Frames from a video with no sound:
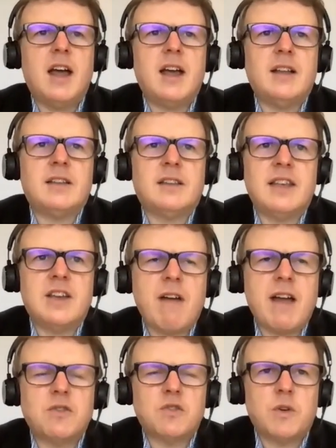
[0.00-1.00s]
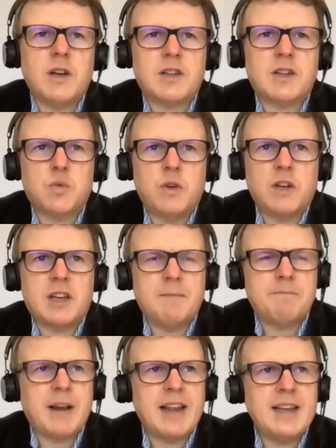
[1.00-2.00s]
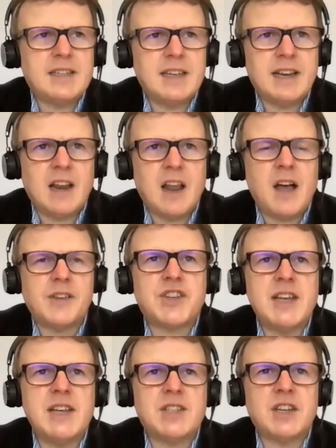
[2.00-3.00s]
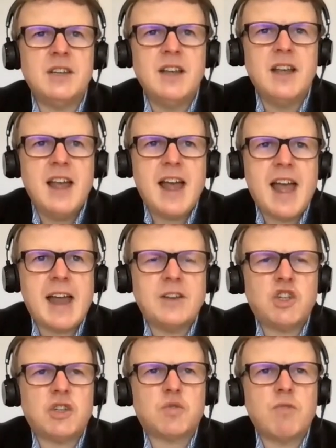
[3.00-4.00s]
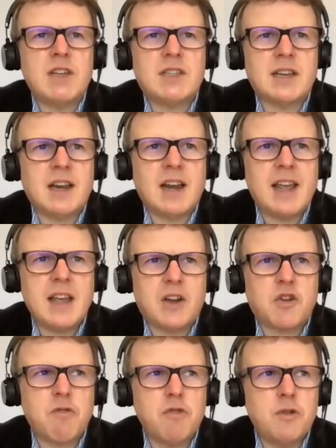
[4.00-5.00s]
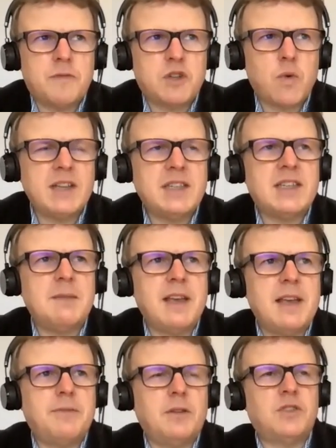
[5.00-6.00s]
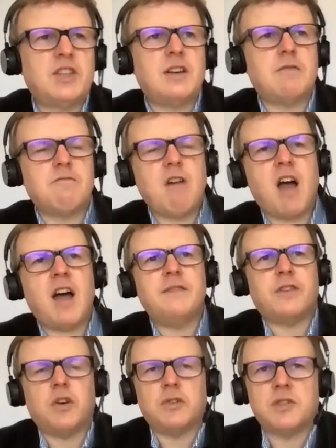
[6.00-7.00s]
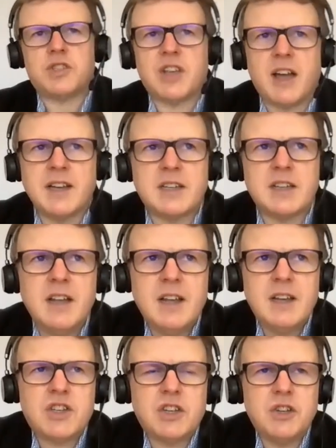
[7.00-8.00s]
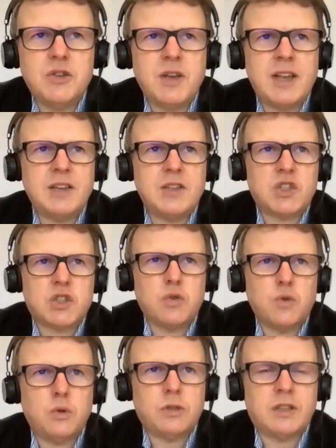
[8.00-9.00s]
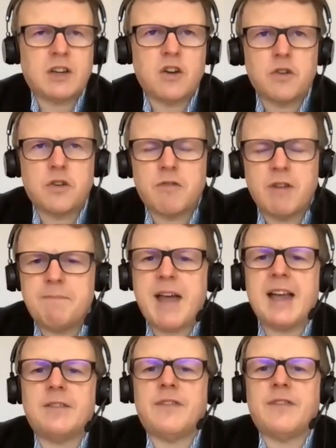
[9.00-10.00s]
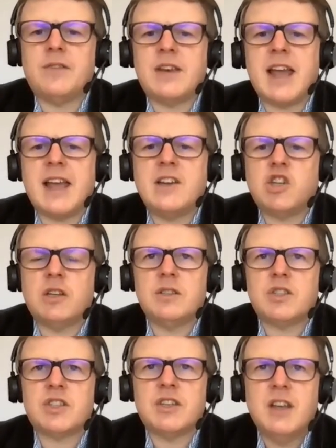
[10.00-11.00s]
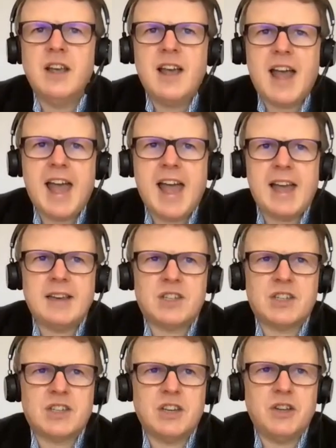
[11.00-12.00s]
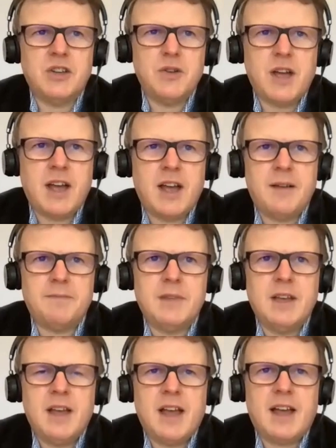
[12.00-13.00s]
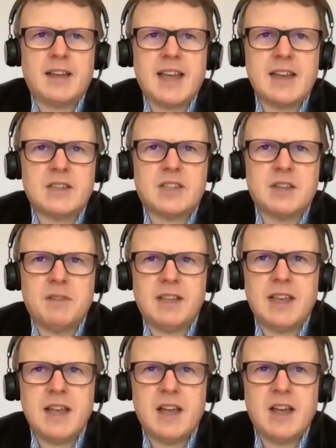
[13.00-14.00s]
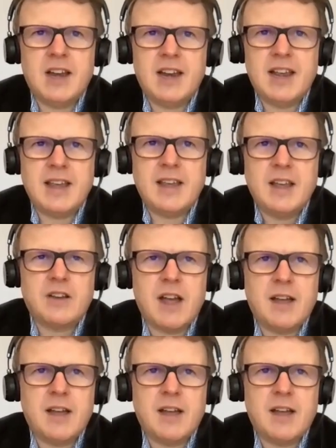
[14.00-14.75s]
The groundworks were completed last season, and just recently a crew of 20 people did arrive on site to install the concrete pad foundations and to get some of the early